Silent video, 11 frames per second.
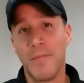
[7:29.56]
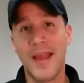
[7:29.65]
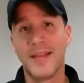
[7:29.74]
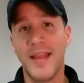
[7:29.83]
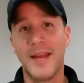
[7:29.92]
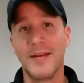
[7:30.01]

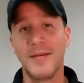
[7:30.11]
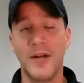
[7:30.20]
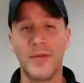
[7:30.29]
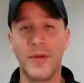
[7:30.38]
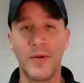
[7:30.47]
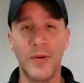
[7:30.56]
back then,
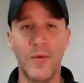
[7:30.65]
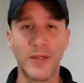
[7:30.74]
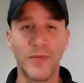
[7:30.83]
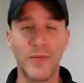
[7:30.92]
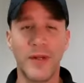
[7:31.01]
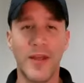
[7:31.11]
there
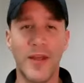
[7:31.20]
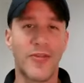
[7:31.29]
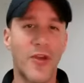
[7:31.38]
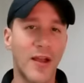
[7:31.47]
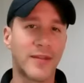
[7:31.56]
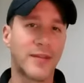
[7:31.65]
wasn't really a
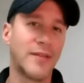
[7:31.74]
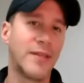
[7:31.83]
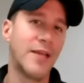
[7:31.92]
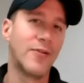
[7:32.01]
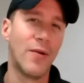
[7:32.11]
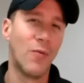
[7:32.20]
thought.
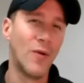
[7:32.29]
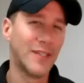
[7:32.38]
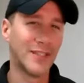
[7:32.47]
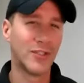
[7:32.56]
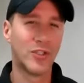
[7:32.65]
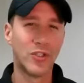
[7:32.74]
The internet
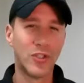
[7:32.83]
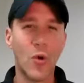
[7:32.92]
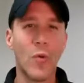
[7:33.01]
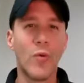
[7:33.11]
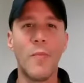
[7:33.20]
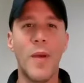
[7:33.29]
wasn't
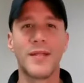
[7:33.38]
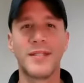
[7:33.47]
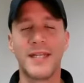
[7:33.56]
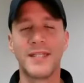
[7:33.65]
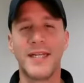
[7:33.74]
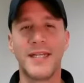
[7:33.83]
so
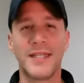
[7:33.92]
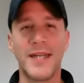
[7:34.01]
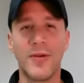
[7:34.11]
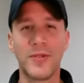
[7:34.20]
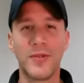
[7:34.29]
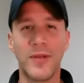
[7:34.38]
robust as it is
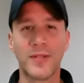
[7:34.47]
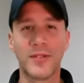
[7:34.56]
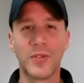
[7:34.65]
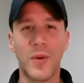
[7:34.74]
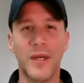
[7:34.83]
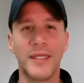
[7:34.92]
now in
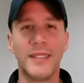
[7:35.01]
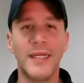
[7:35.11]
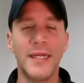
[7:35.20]
2020.